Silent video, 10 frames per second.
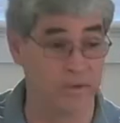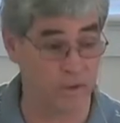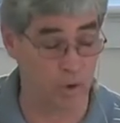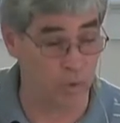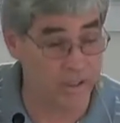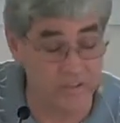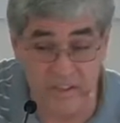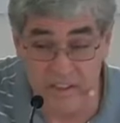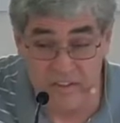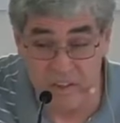the
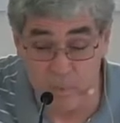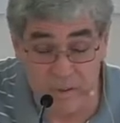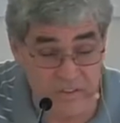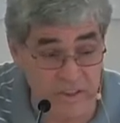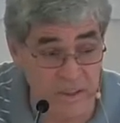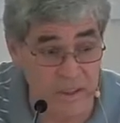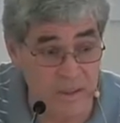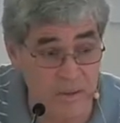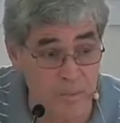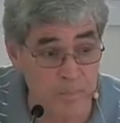craziness that we see?
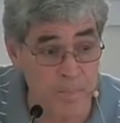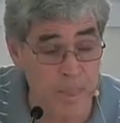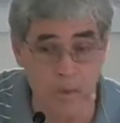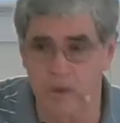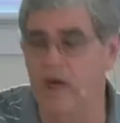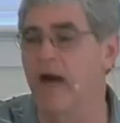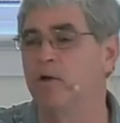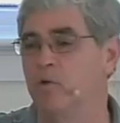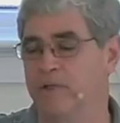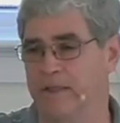God
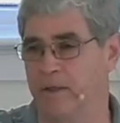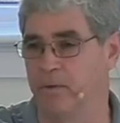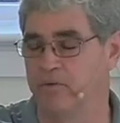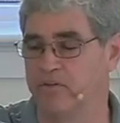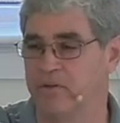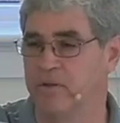only knows.